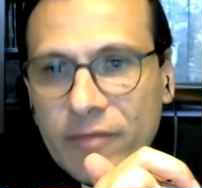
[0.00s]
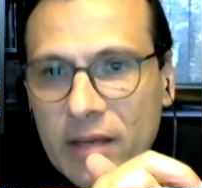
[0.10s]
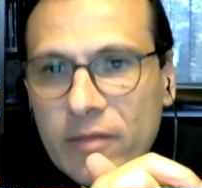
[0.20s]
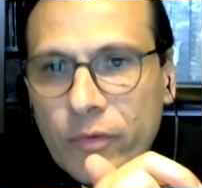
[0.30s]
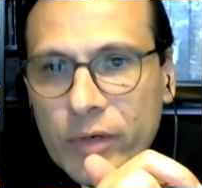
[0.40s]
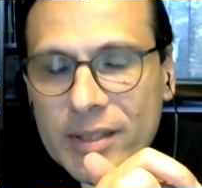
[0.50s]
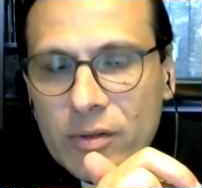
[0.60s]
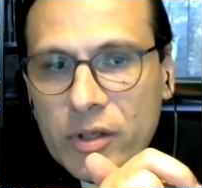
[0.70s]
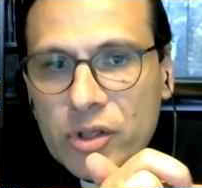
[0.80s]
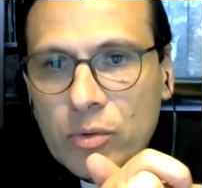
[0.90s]
faithfulness to
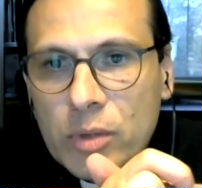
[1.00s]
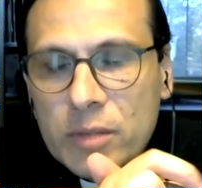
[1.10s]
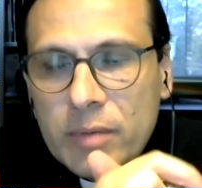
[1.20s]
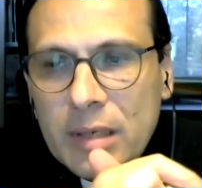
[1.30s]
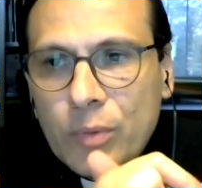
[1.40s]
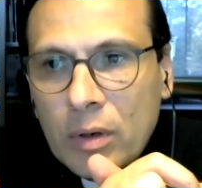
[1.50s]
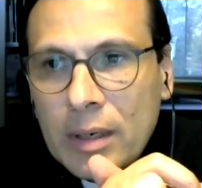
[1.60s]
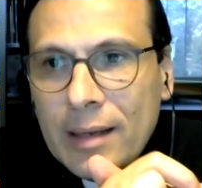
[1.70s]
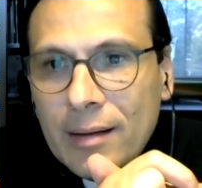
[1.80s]
the Jewish people,